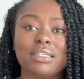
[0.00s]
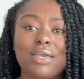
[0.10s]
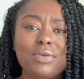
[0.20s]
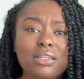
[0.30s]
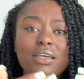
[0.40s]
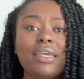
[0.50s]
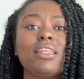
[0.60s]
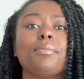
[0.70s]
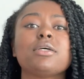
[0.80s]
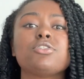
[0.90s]
Can we look at
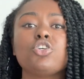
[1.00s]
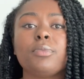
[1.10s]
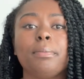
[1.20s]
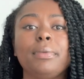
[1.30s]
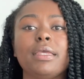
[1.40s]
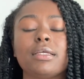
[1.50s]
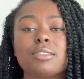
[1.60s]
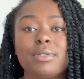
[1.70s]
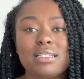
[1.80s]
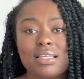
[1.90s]
them as human
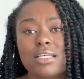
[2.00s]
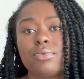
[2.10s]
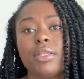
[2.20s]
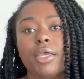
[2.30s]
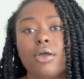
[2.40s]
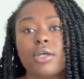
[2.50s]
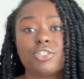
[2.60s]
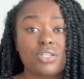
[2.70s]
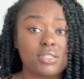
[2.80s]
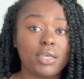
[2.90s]
beings? Because that's what they are,
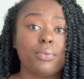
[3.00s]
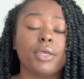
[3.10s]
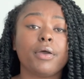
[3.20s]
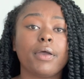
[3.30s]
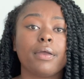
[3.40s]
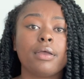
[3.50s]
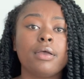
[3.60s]
just like we are.